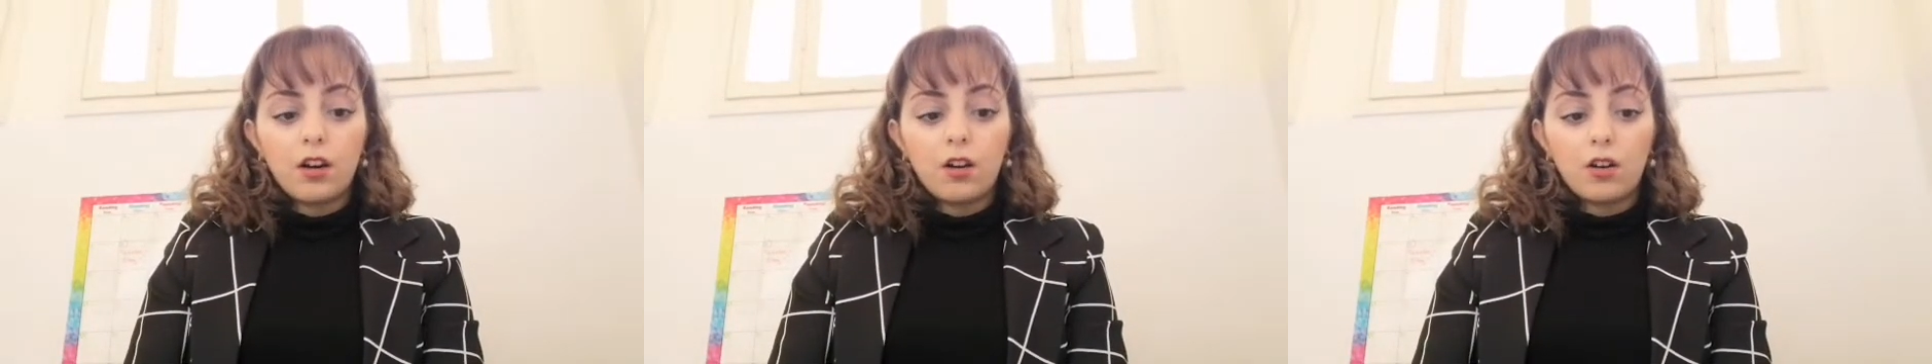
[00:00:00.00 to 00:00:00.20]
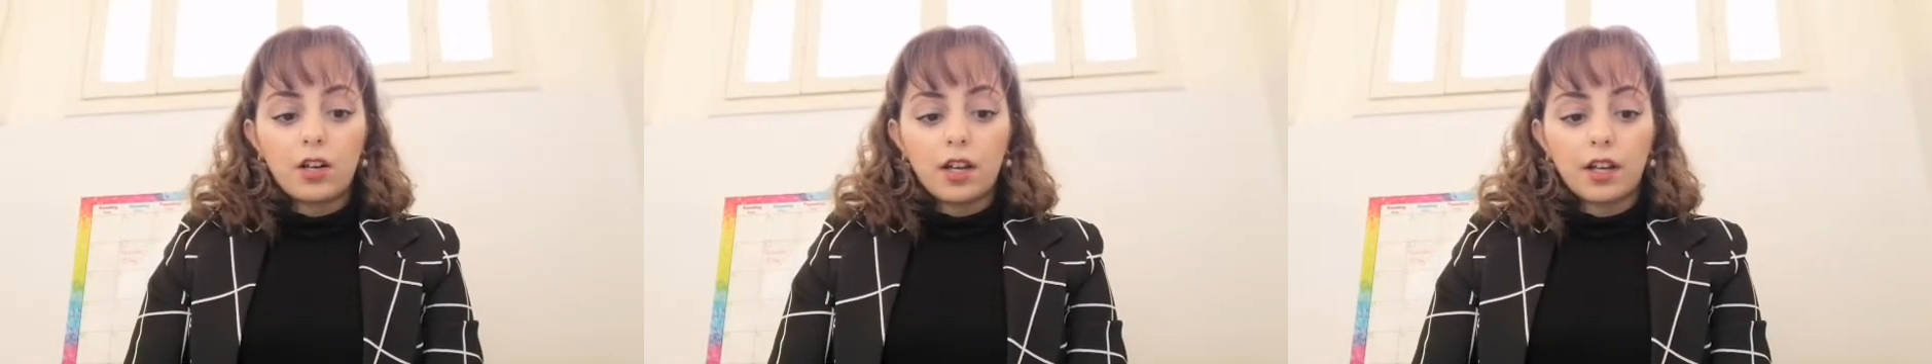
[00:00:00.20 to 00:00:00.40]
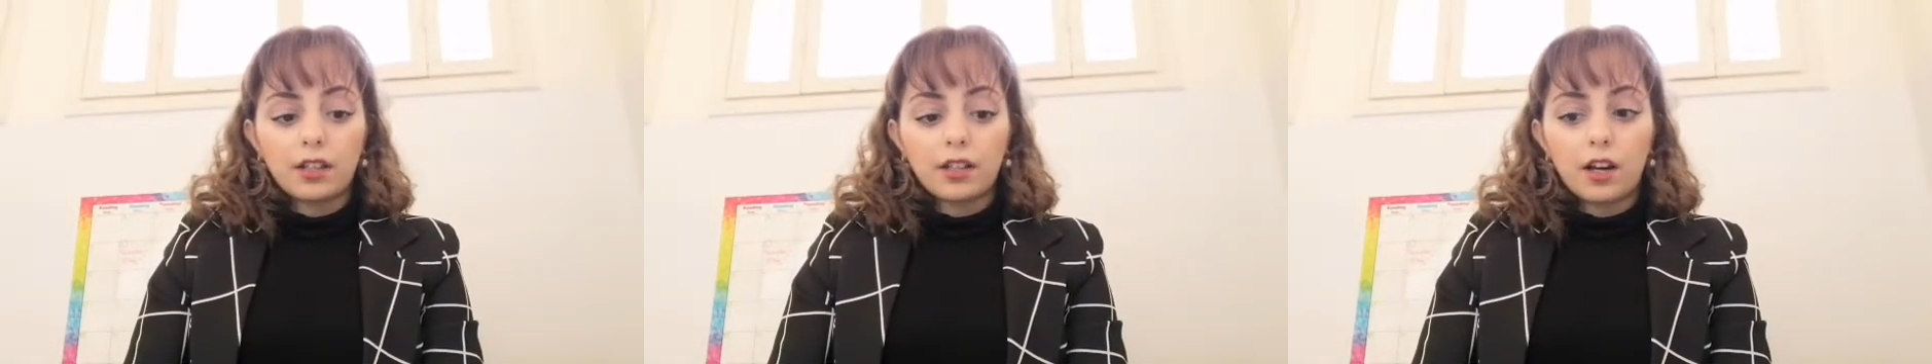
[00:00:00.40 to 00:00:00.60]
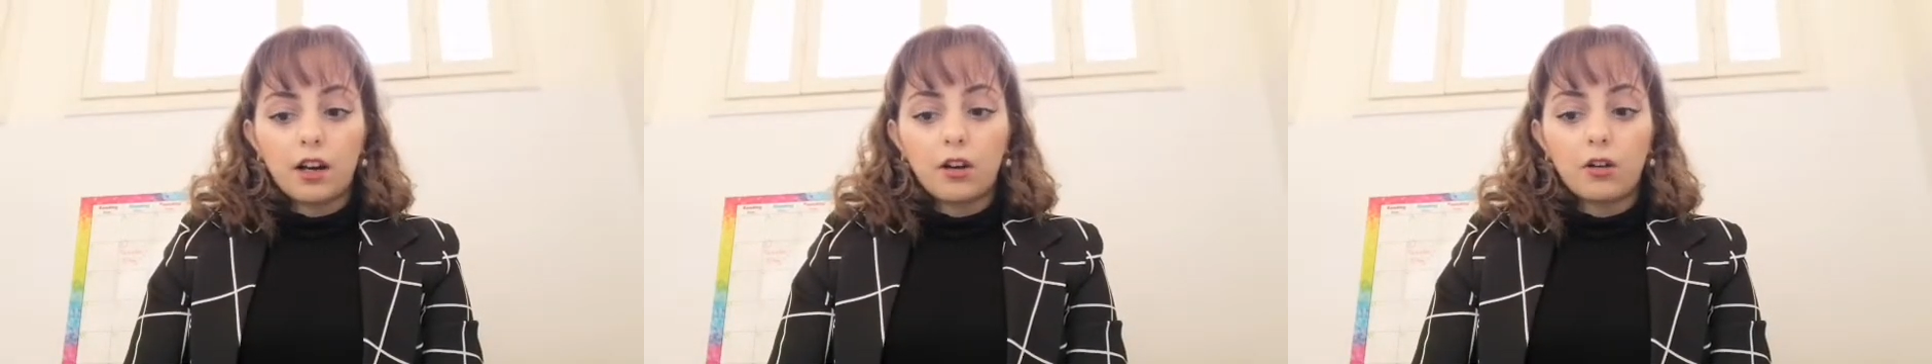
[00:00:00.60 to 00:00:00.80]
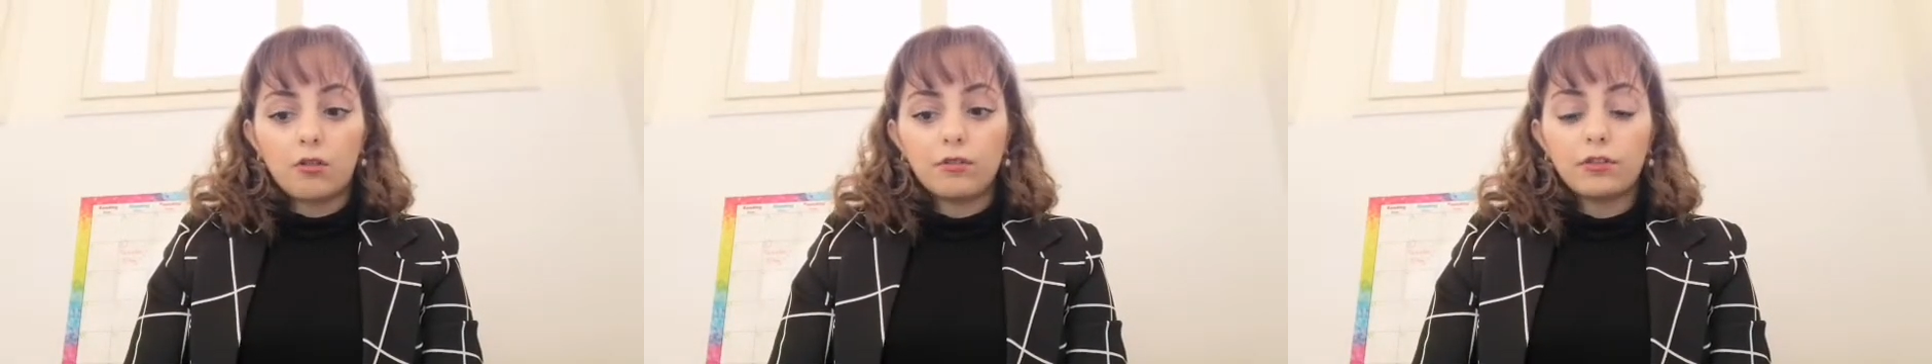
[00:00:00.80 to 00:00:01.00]
Okay,
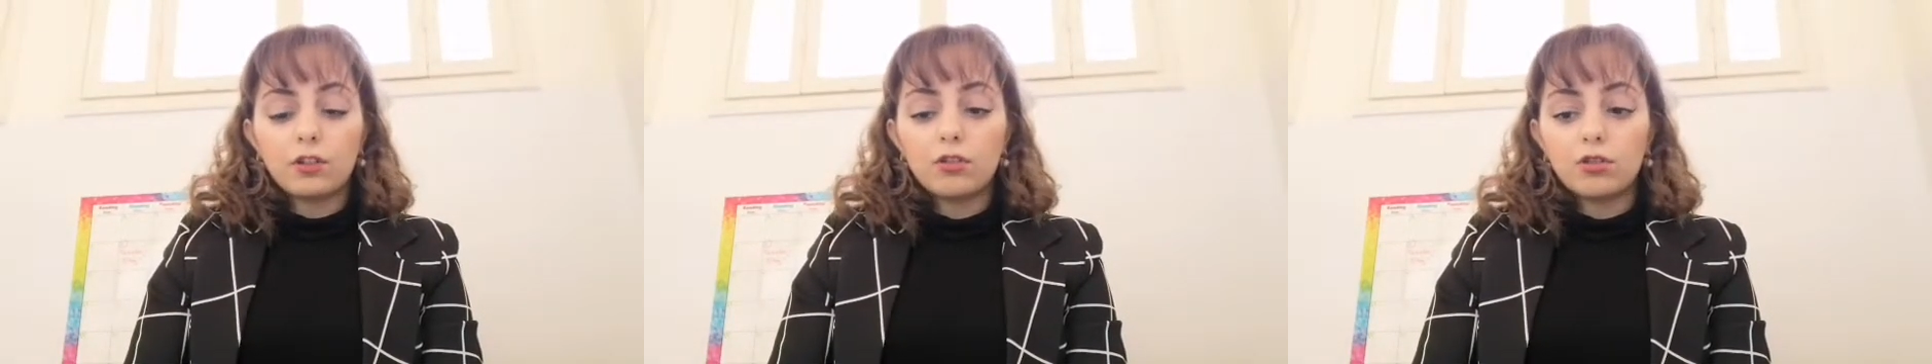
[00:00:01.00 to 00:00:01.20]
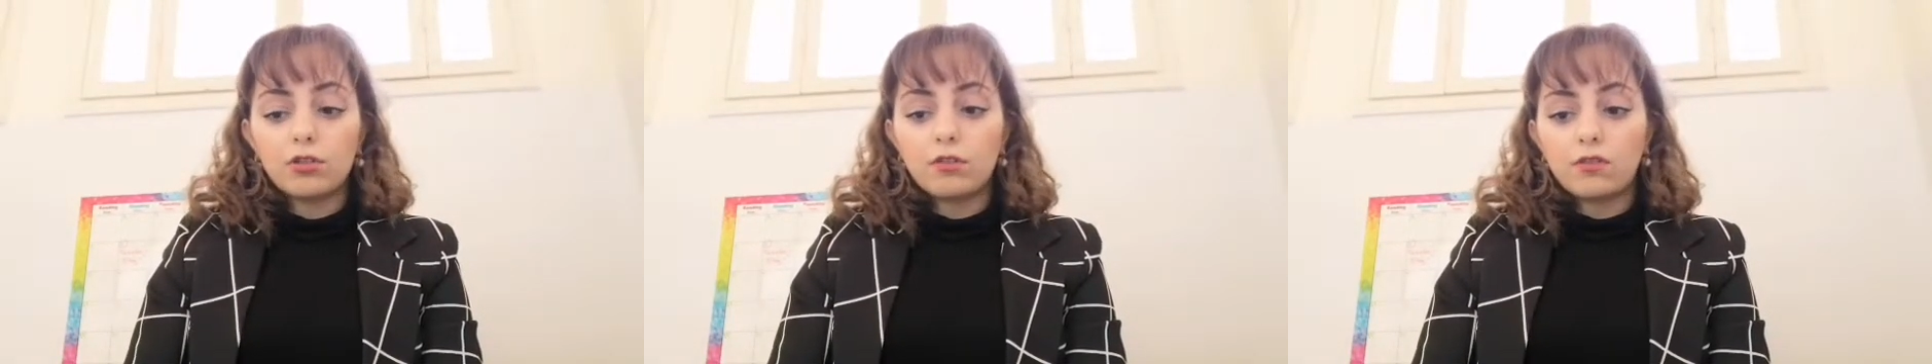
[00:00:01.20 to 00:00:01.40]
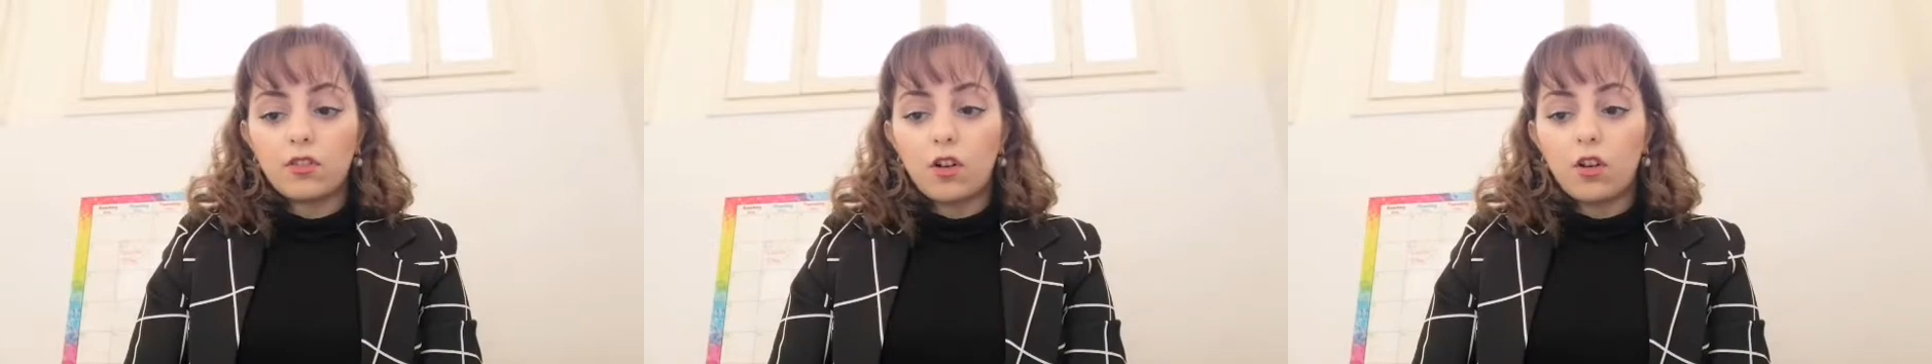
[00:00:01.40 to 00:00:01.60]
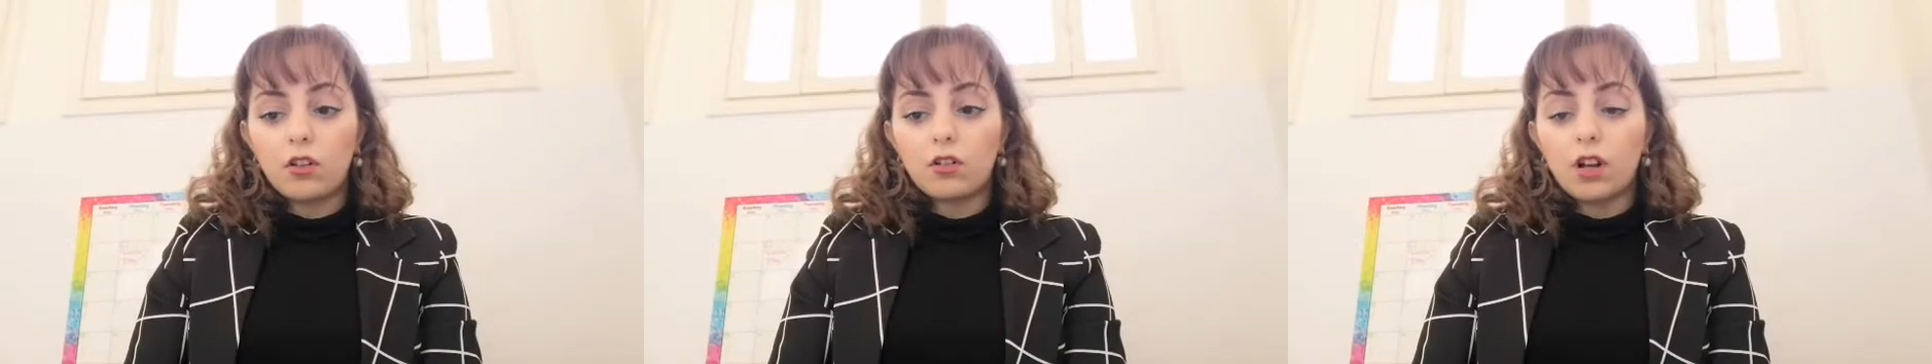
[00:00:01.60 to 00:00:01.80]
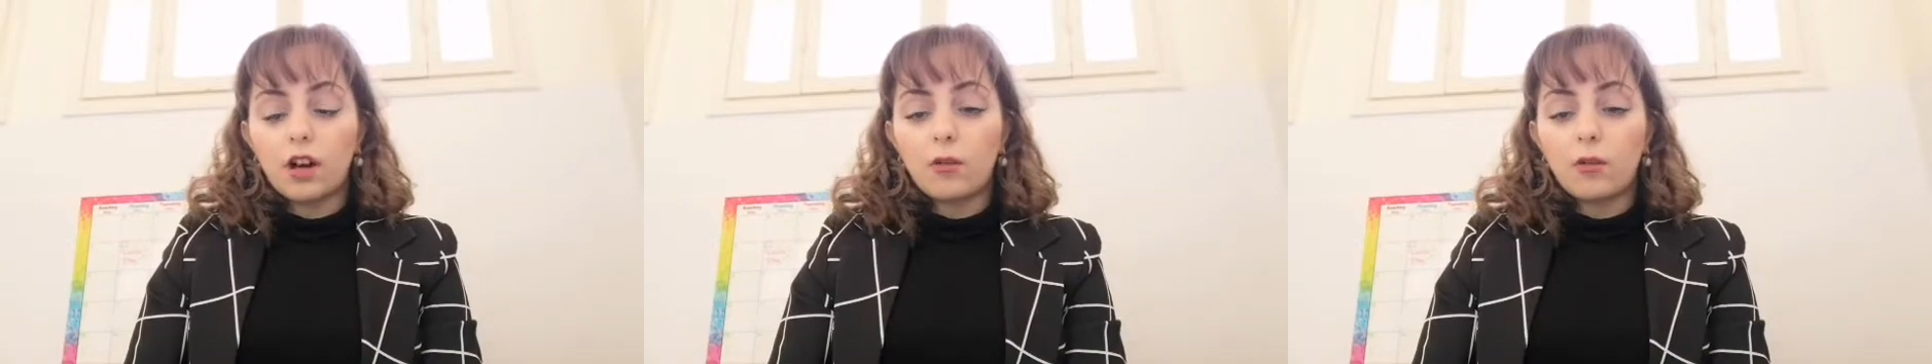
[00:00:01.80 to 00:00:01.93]
now, first of all,